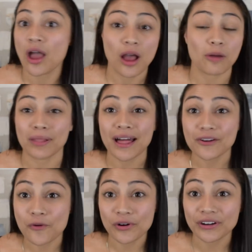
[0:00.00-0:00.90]
apply
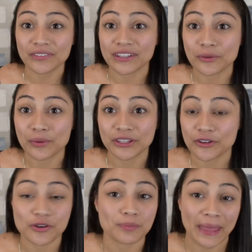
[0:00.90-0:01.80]
accordingly with
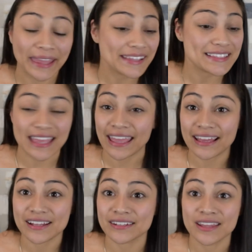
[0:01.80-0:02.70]
your paint
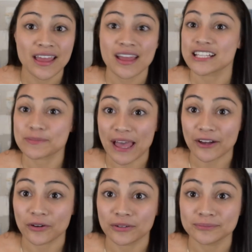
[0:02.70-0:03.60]
and
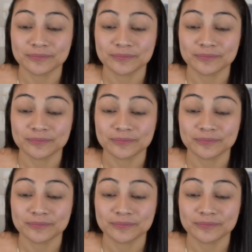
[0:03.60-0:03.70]
spackle.